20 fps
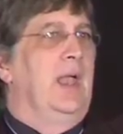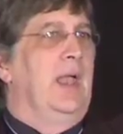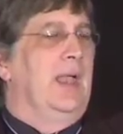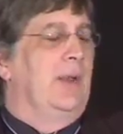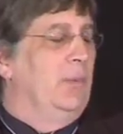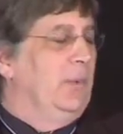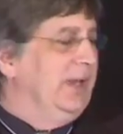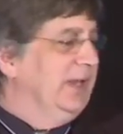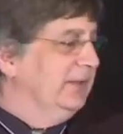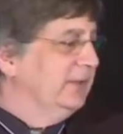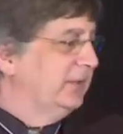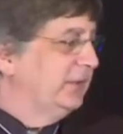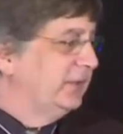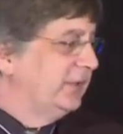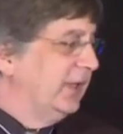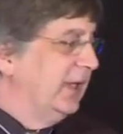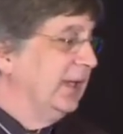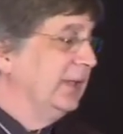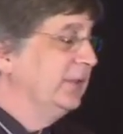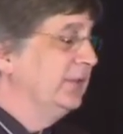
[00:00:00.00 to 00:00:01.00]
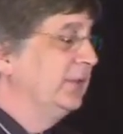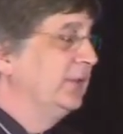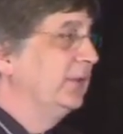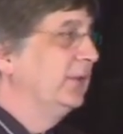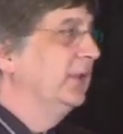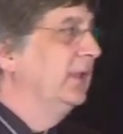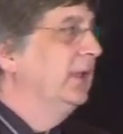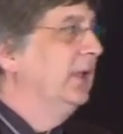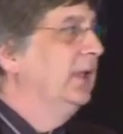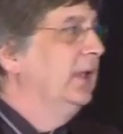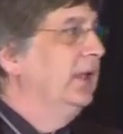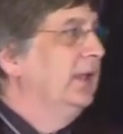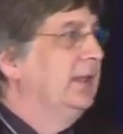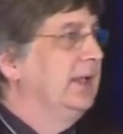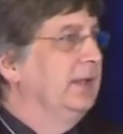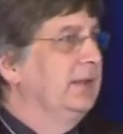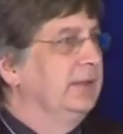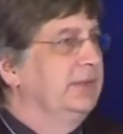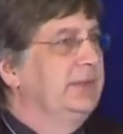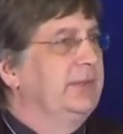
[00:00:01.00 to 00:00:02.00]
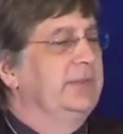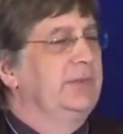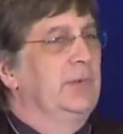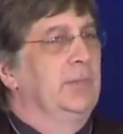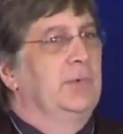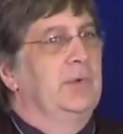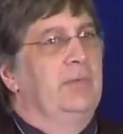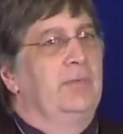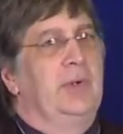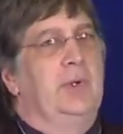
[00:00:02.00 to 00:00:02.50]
And we insist that the system